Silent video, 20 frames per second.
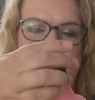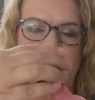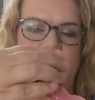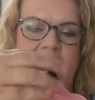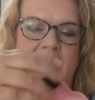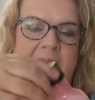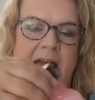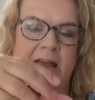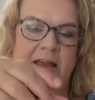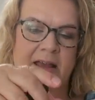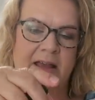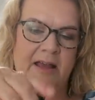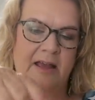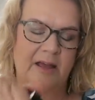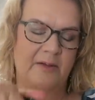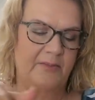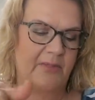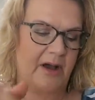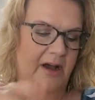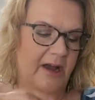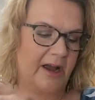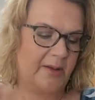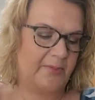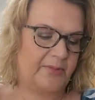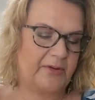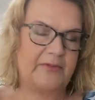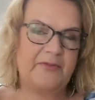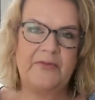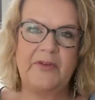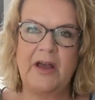there but I
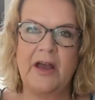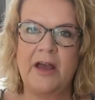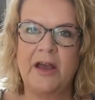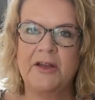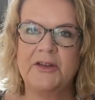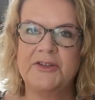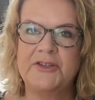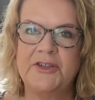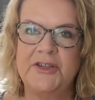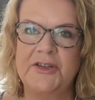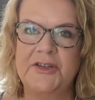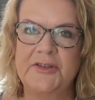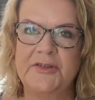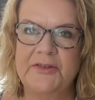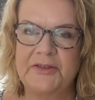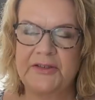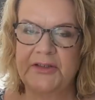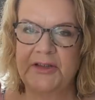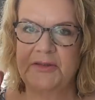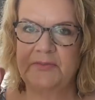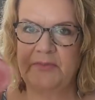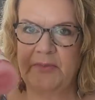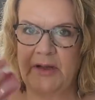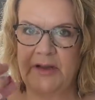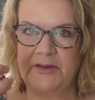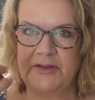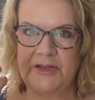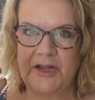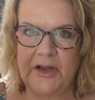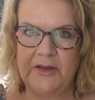prefer to use
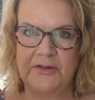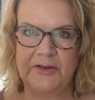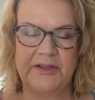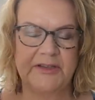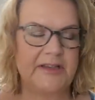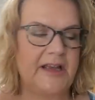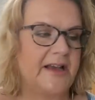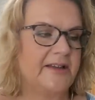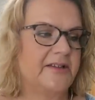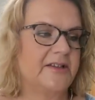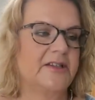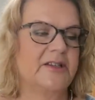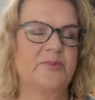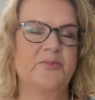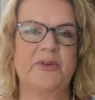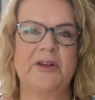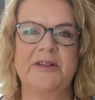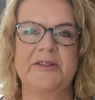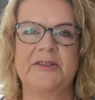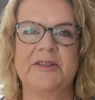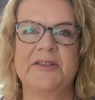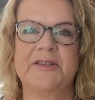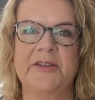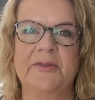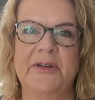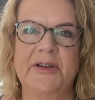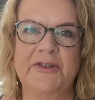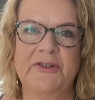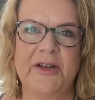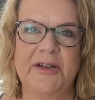my toners as a spritz
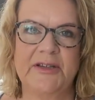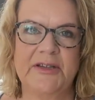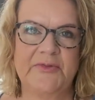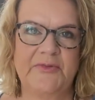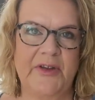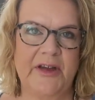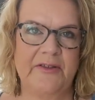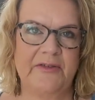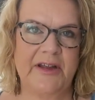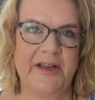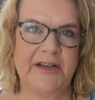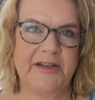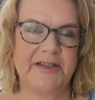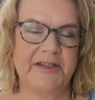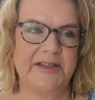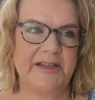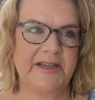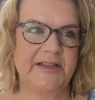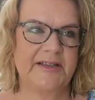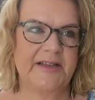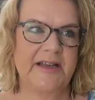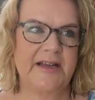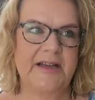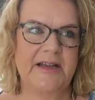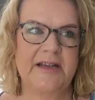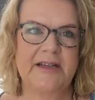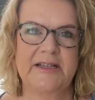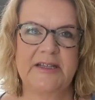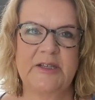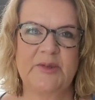so I transfer it into this
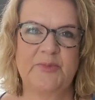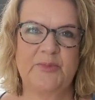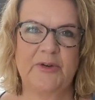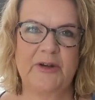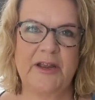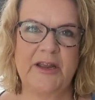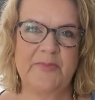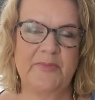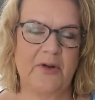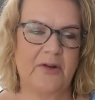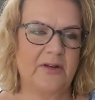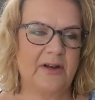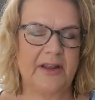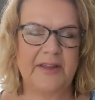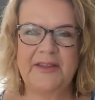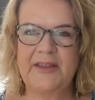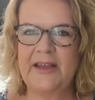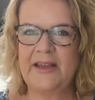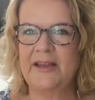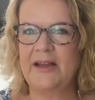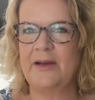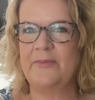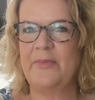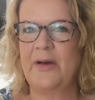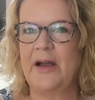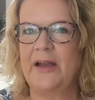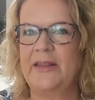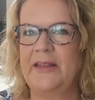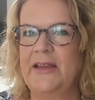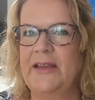spray bottle I think I
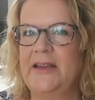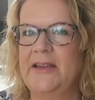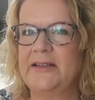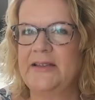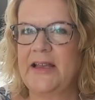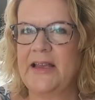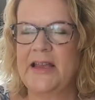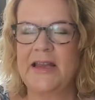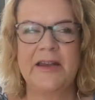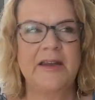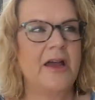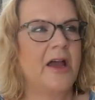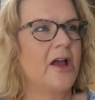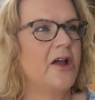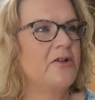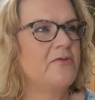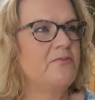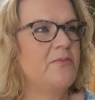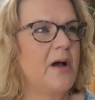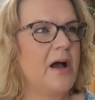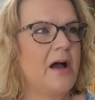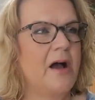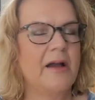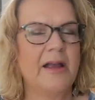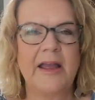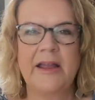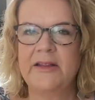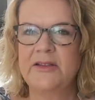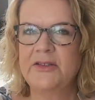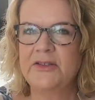buy these in Home
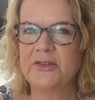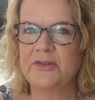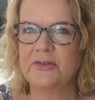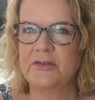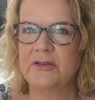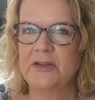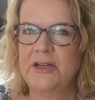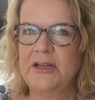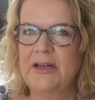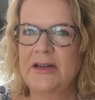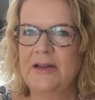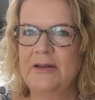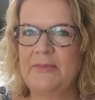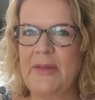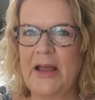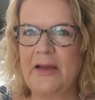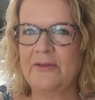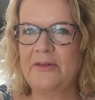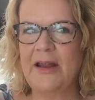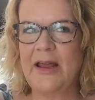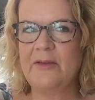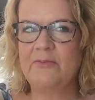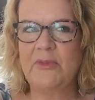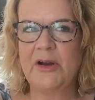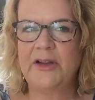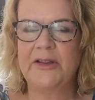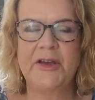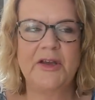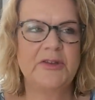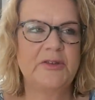Bargains or Poundland
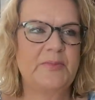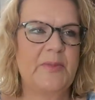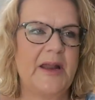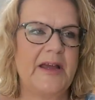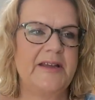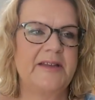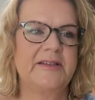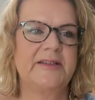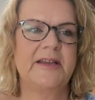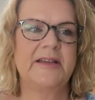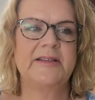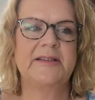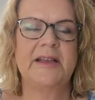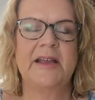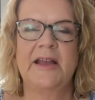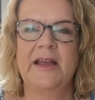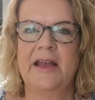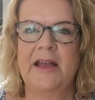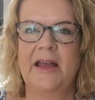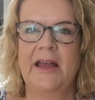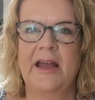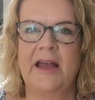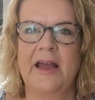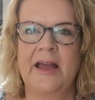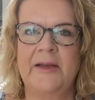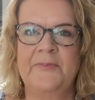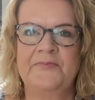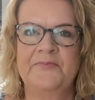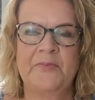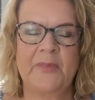one of those places
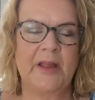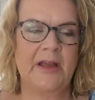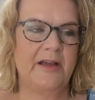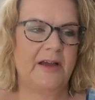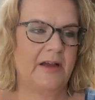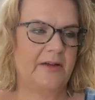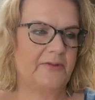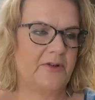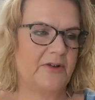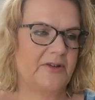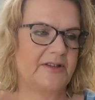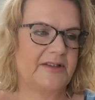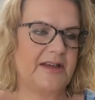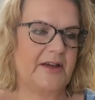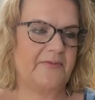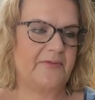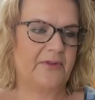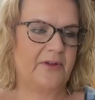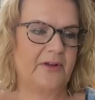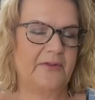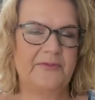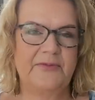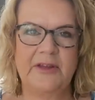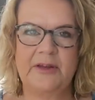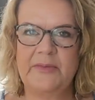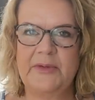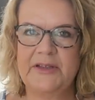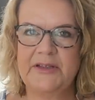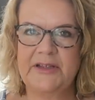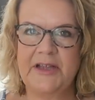um, I've got several of
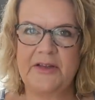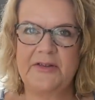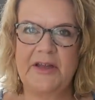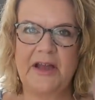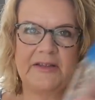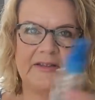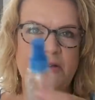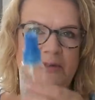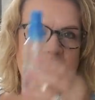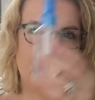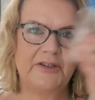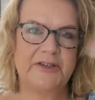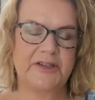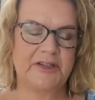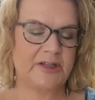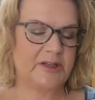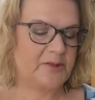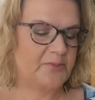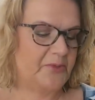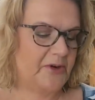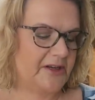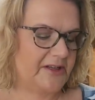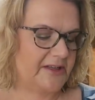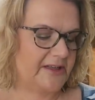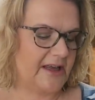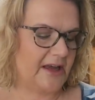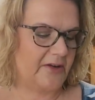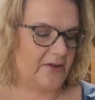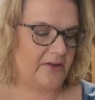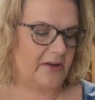them so yes I will just spritz
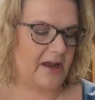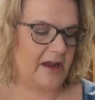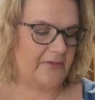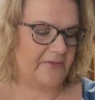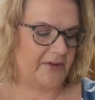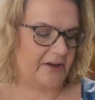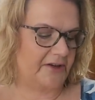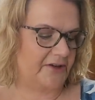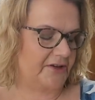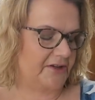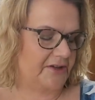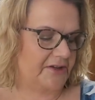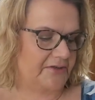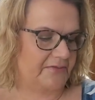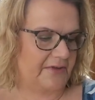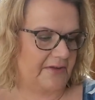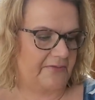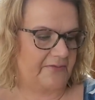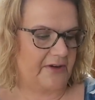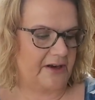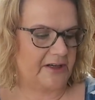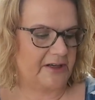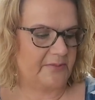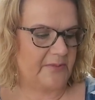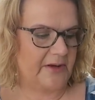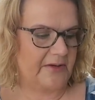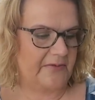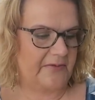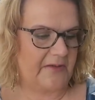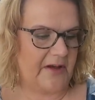that all over just to refresh
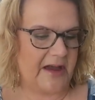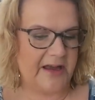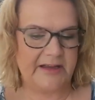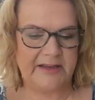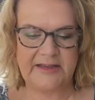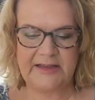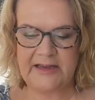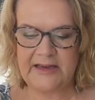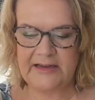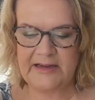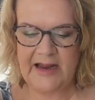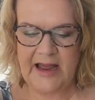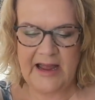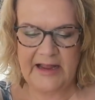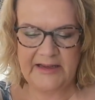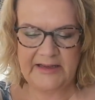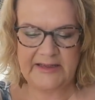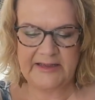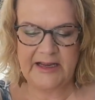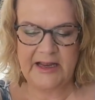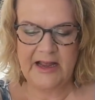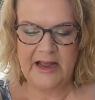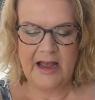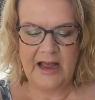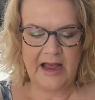my face next